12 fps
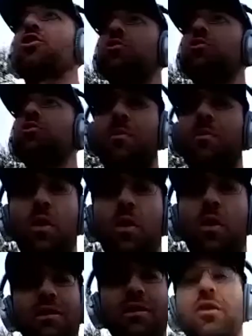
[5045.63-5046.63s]
terms of
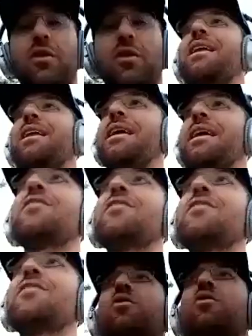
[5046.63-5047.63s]
product understanding, in
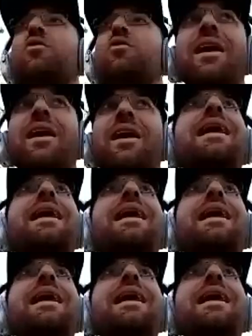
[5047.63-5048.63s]
terms of age.
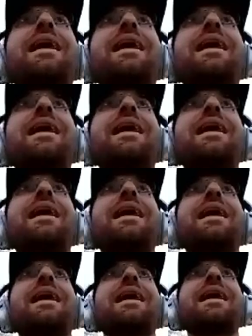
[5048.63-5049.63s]

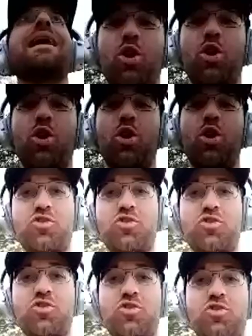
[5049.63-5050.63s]
I had a blog that was
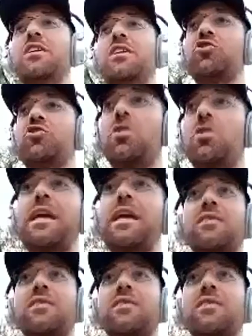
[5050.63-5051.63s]
called The Digital
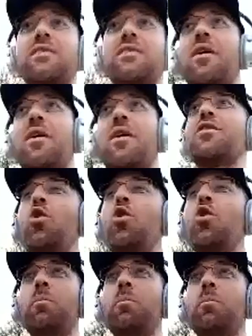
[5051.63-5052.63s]
Native, right? And the
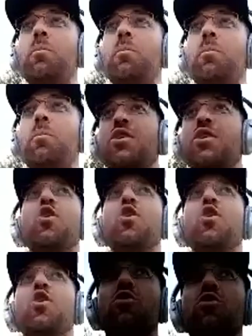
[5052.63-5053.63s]
whole point
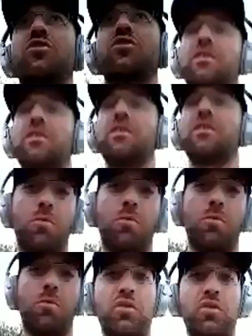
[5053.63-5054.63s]
was internal blog
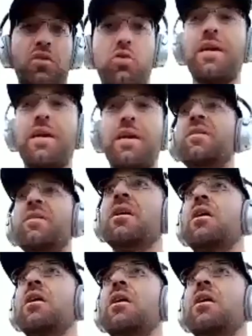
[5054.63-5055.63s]
in Nokia.
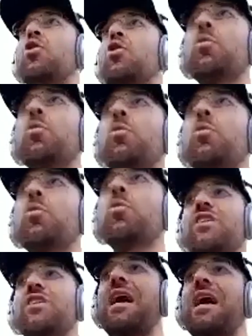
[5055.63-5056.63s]
And the whole point was that
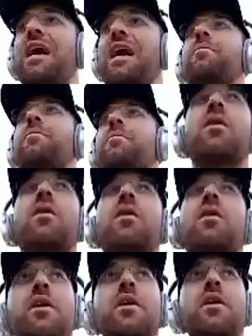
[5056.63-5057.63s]
I'm,
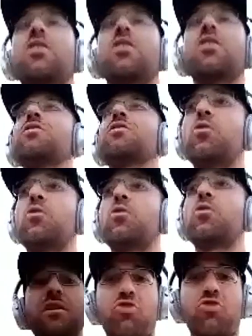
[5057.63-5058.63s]
at that point I was
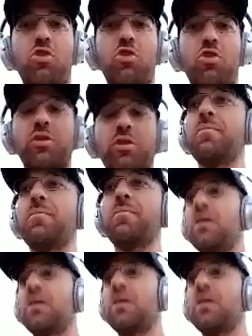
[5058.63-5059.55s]
23 when I joined Nokia.